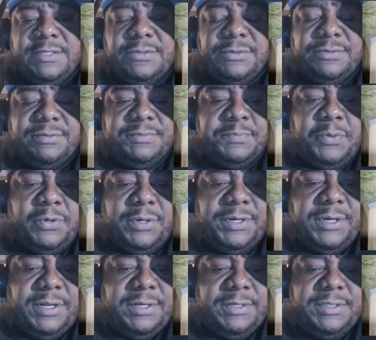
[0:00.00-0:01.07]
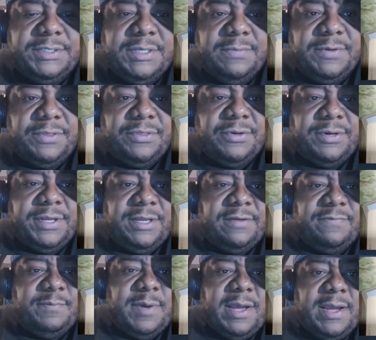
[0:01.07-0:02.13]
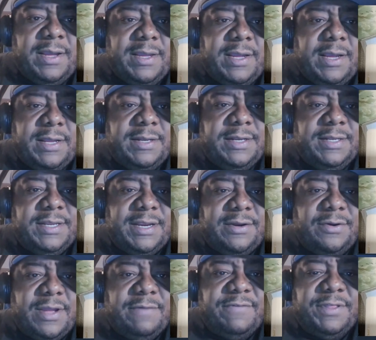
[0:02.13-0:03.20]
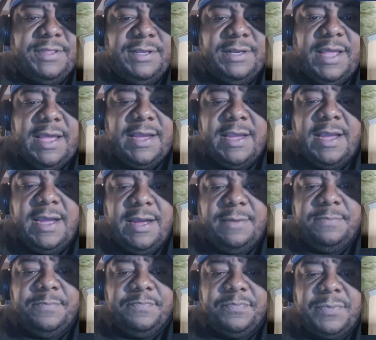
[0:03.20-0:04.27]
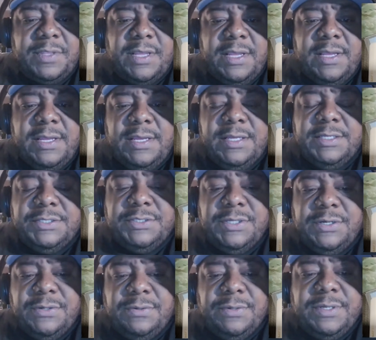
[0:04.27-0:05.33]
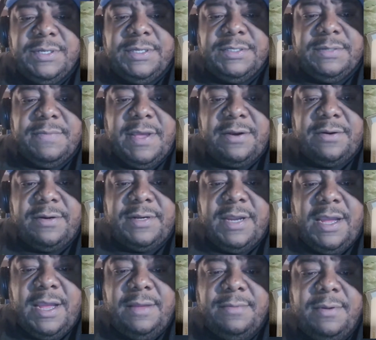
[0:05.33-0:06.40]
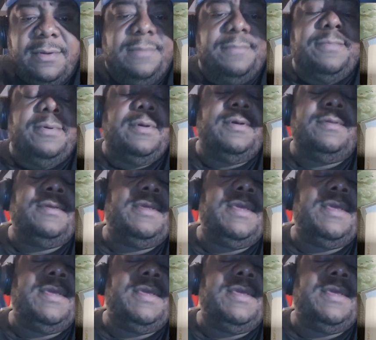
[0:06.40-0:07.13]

this was reported on December 30th by NintendoEverything.com. So it's a matter of time. The